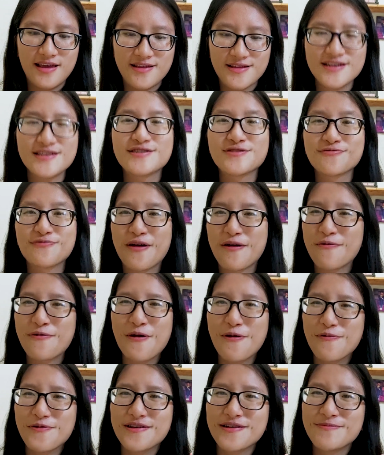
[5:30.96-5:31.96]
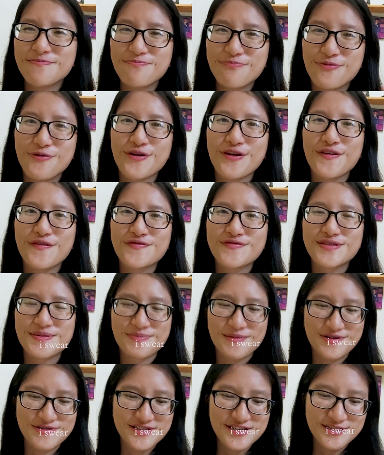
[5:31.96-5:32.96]
This is very very brief
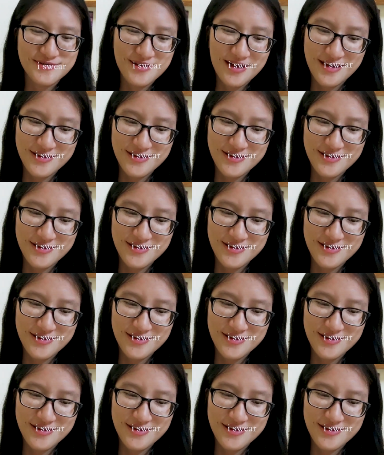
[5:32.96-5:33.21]
synopsis,